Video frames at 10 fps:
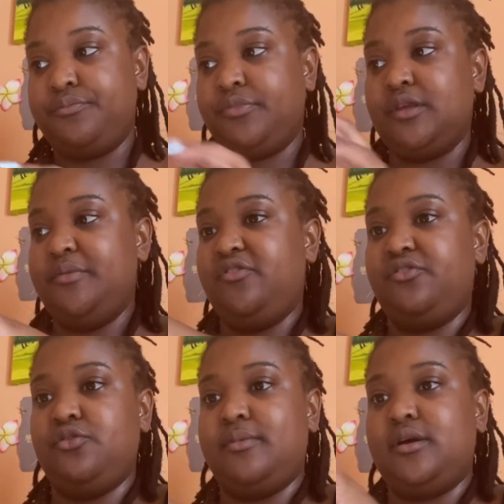let me just
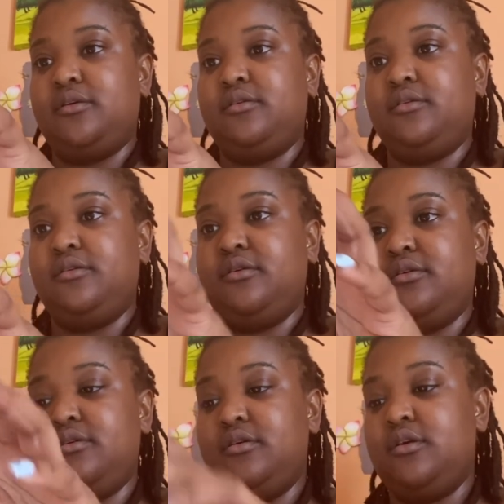go back.
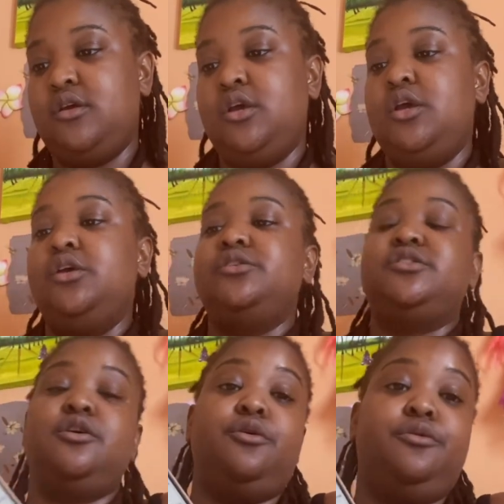
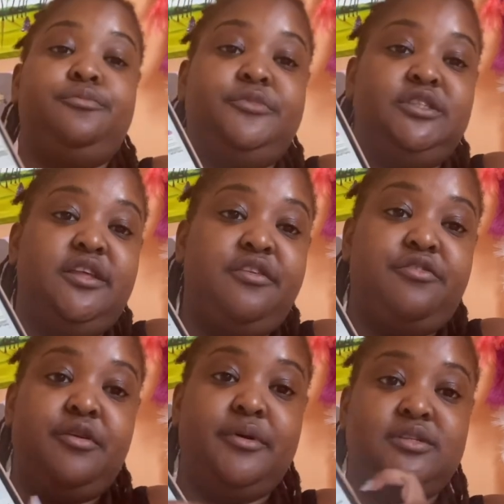So these are the
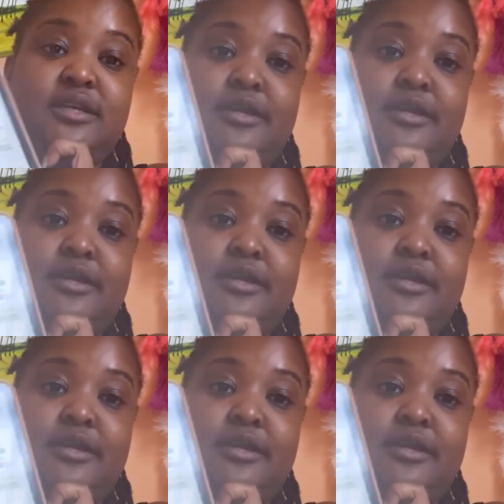3 books that